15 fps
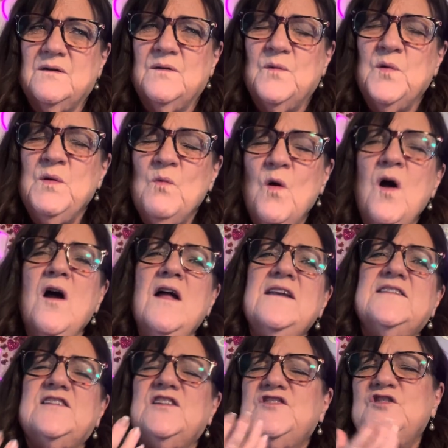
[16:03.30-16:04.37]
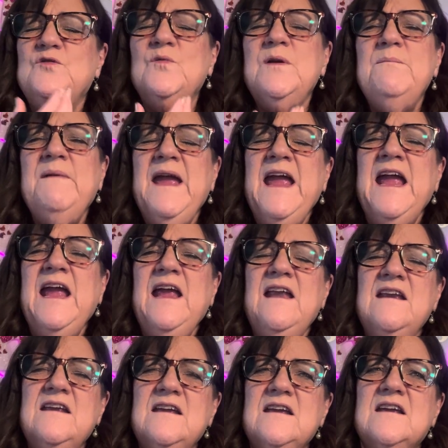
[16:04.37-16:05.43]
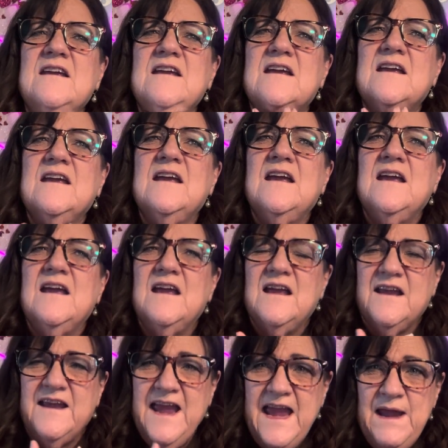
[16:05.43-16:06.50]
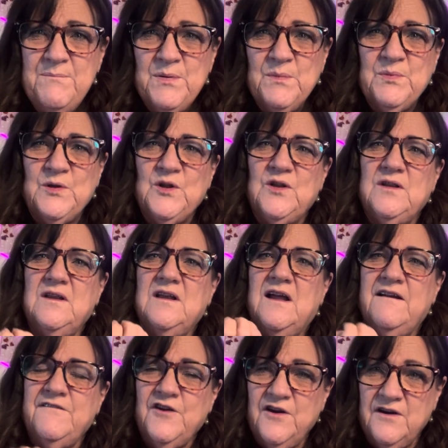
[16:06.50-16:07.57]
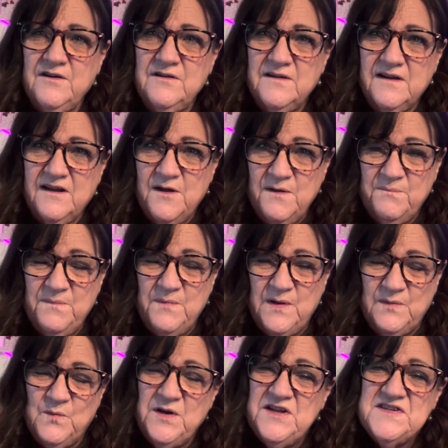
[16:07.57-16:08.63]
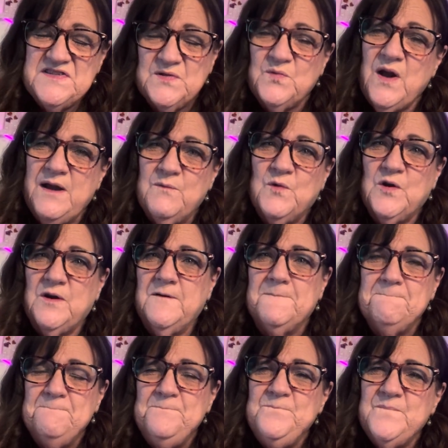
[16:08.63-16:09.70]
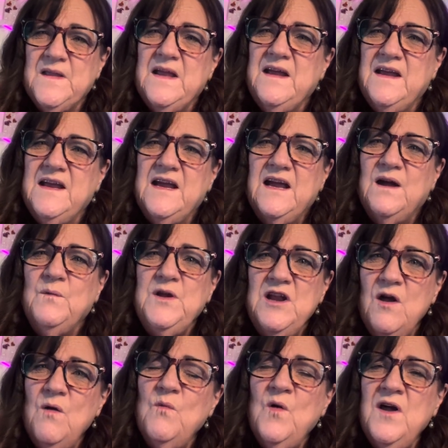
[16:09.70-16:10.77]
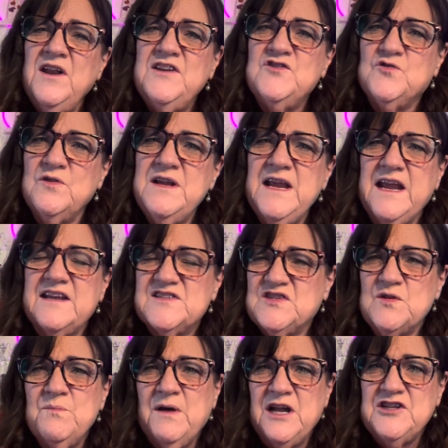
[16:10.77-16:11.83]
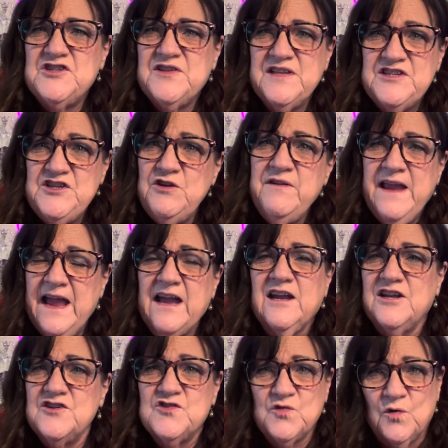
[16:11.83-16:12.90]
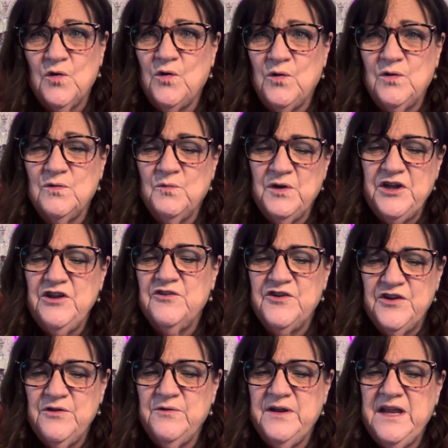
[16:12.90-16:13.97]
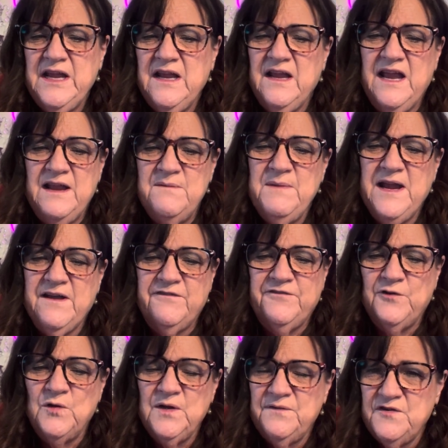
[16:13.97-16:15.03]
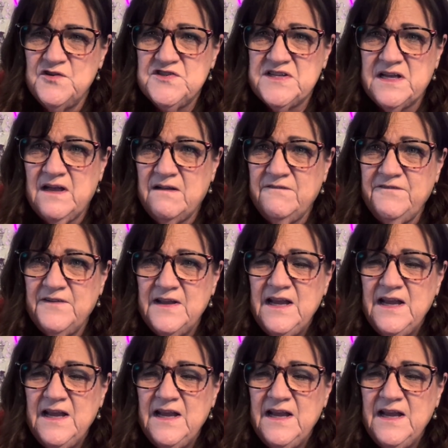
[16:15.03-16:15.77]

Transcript: We want to remain capable of what is the right word? We don't want to drink so much that you can't control what you're doing and make a fool of yourself.